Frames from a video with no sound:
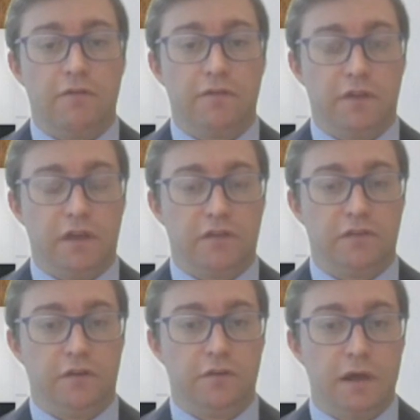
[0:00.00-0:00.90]
rate for the
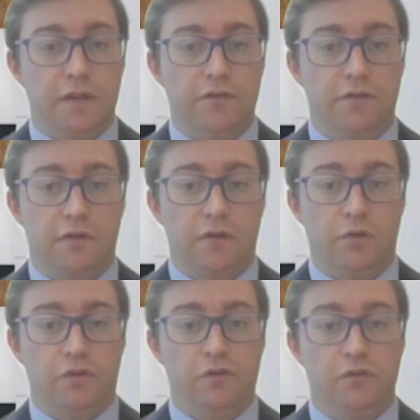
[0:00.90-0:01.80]
next 6
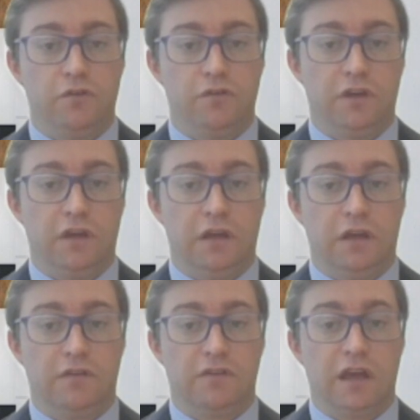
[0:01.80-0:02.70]
months, which should
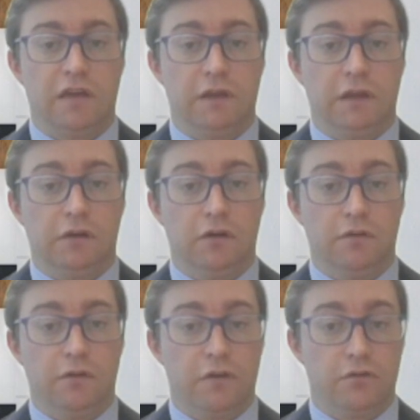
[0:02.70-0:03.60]
see a
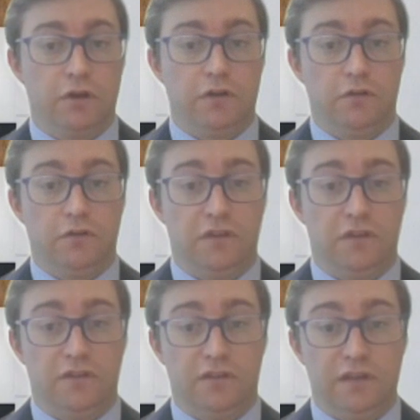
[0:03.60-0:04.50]
saving of around
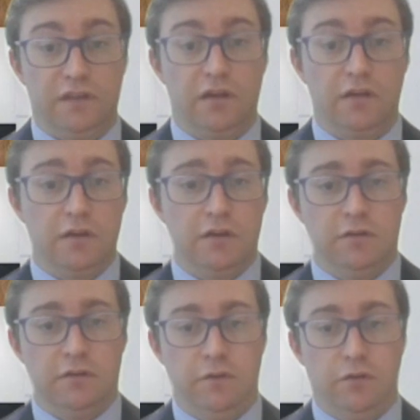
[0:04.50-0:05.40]
22 cents a litre
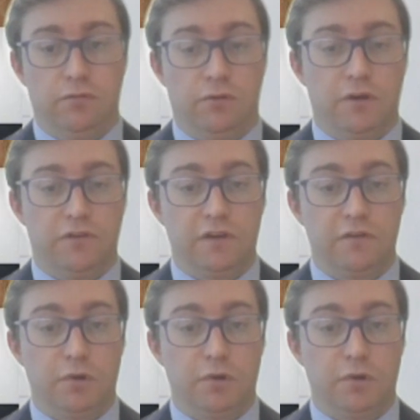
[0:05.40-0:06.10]
to the fuel price.